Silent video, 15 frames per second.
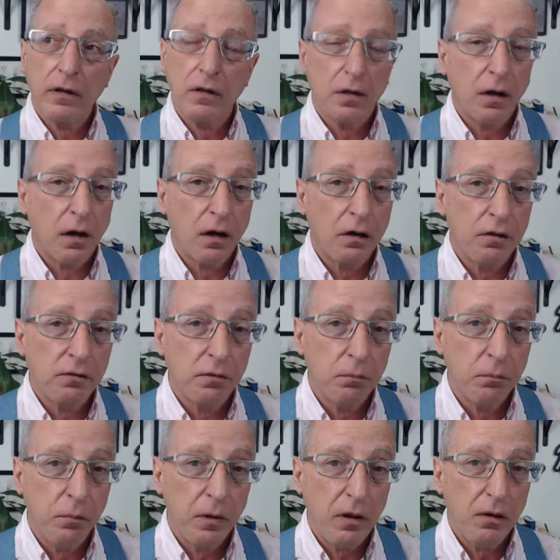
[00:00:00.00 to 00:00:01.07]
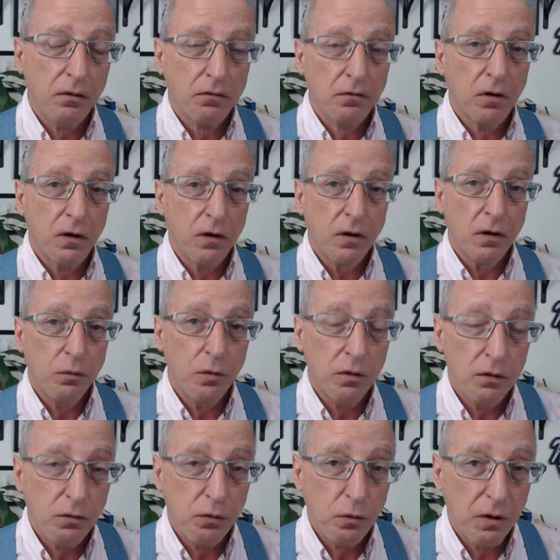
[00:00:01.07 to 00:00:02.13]
think Huntington Beach, where
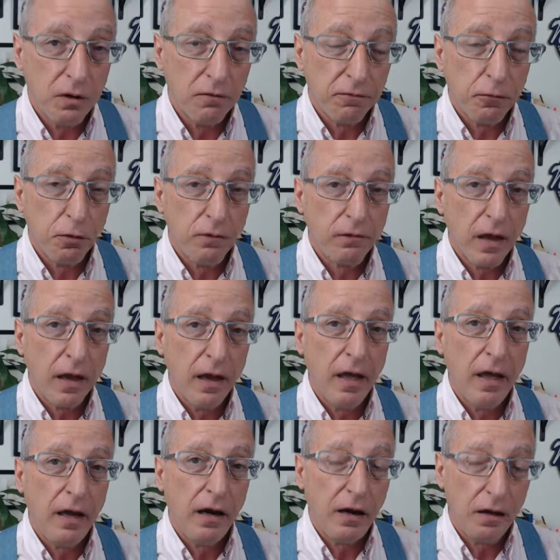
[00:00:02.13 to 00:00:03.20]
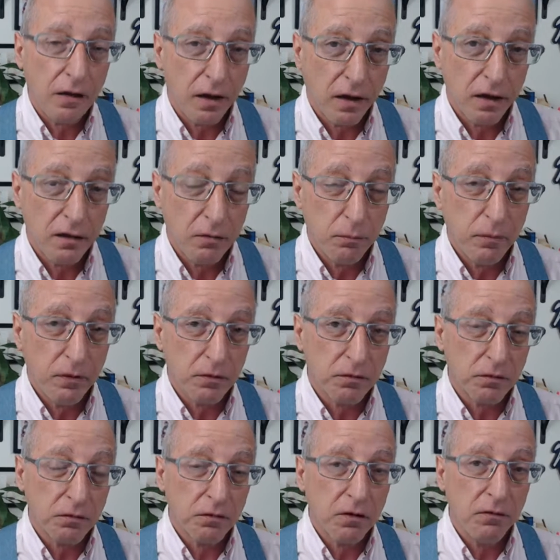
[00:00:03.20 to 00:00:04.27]
if you have any kind of
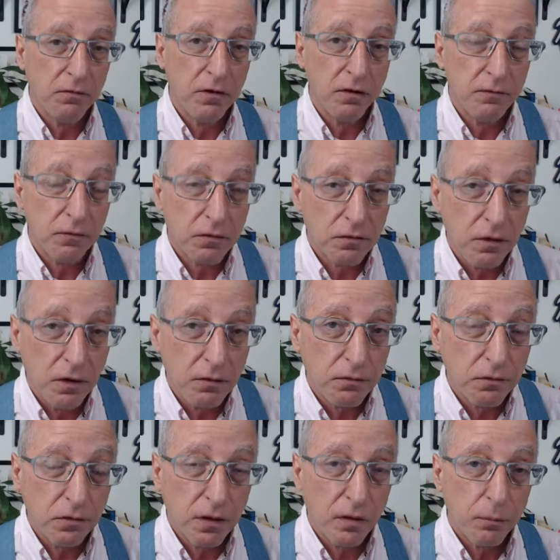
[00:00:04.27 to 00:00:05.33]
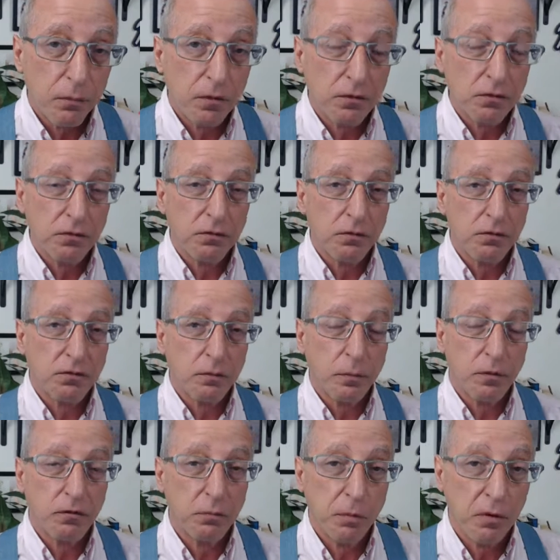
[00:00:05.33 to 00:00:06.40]
business, even if it's an internet business, you're
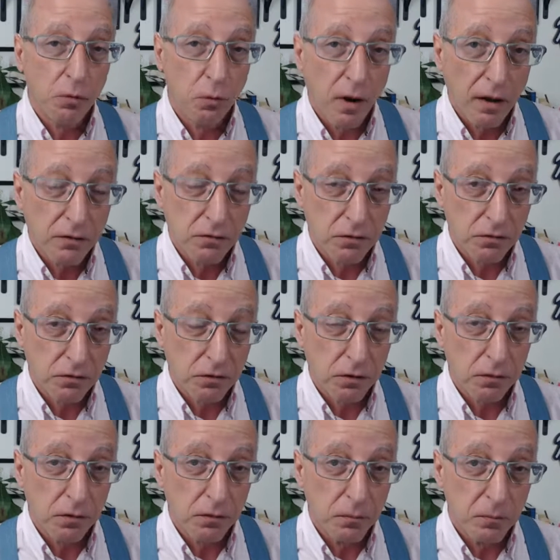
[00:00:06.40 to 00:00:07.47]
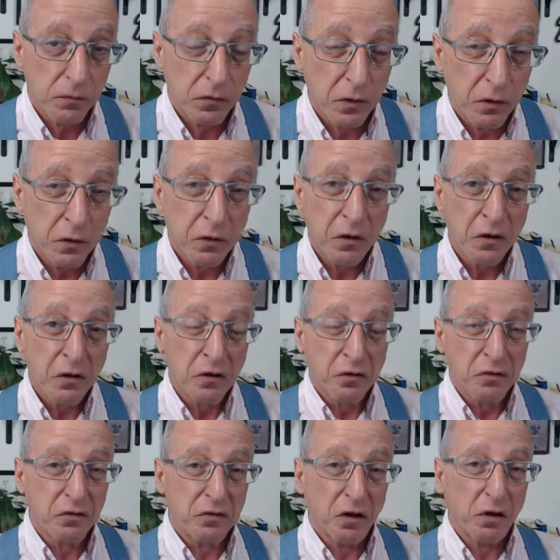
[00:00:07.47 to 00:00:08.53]
supposed to be registered.
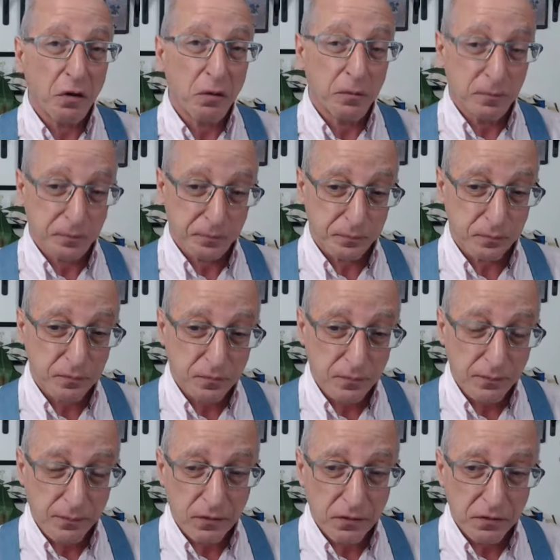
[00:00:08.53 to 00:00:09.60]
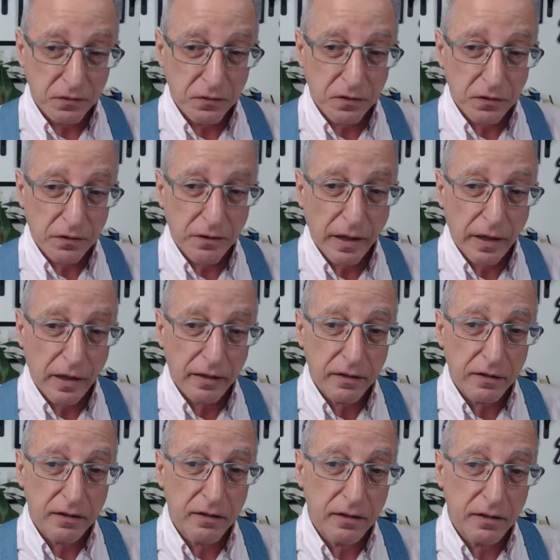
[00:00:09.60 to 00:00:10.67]
So,
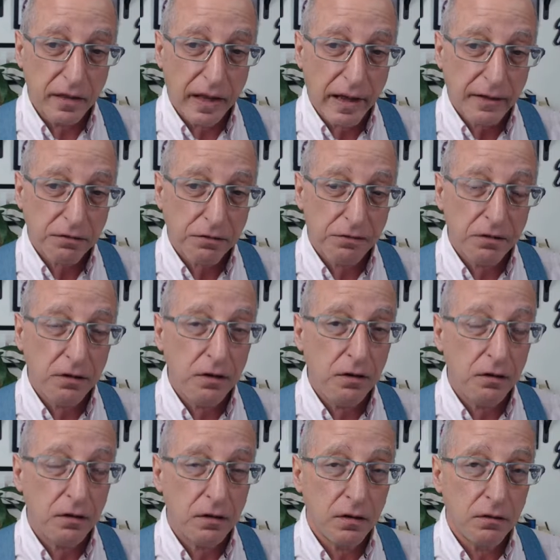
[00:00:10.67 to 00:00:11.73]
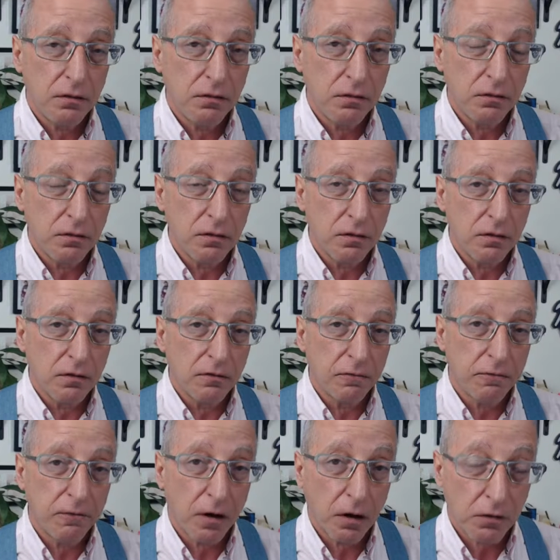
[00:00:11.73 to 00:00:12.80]
that's the
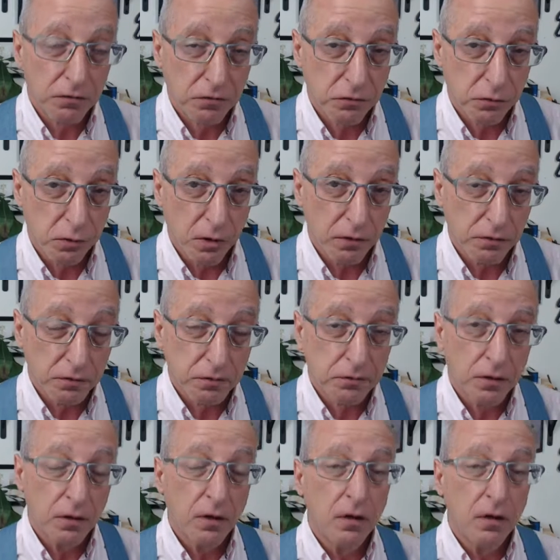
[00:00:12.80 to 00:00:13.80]
first choice.